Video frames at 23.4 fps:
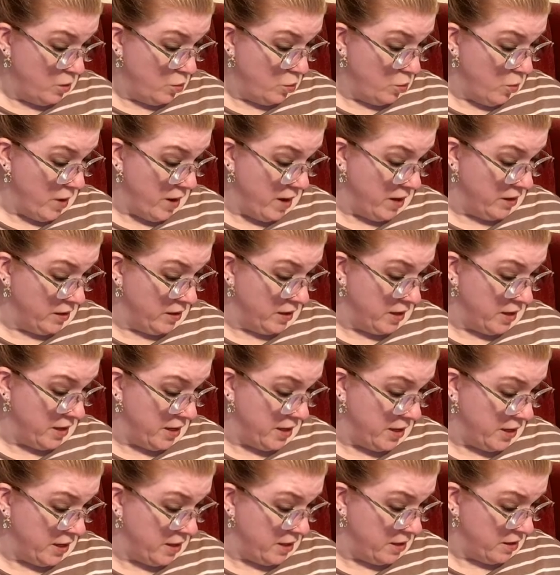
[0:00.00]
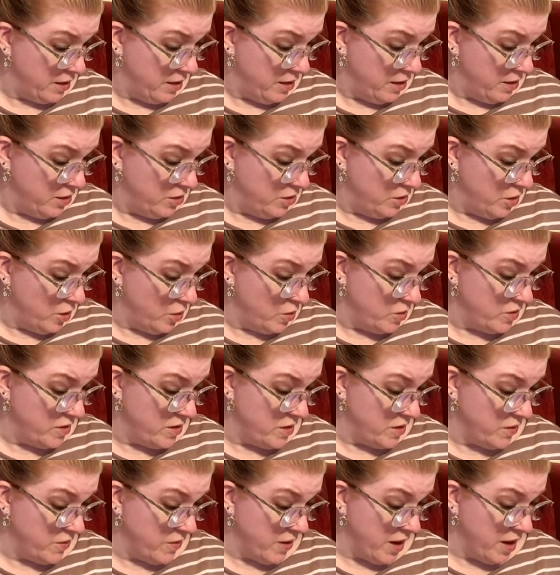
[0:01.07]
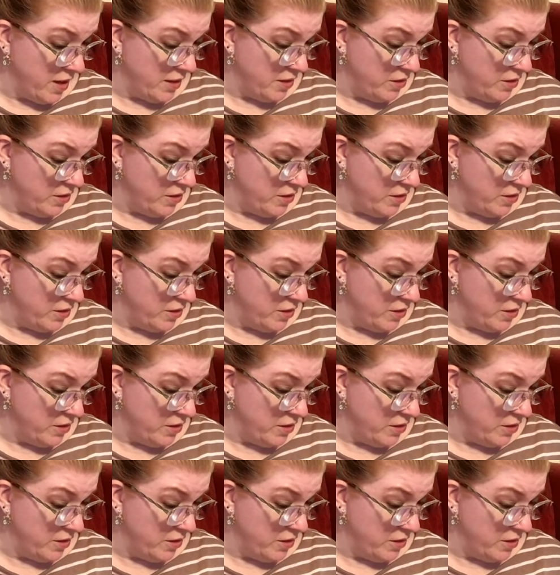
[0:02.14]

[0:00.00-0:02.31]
while a dose of